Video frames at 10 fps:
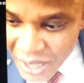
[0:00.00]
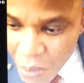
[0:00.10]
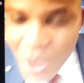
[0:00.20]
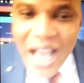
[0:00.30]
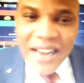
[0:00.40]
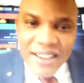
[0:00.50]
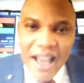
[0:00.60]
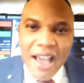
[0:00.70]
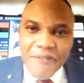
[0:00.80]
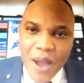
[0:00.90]
We are
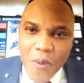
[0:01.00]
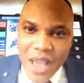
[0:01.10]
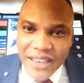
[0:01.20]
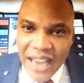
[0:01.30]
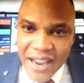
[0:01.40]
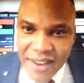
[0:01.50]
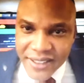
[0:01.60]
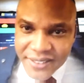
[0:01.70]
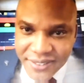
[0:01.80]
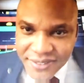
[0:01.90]
live and we are
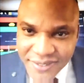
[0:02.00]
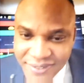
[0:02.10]
direct.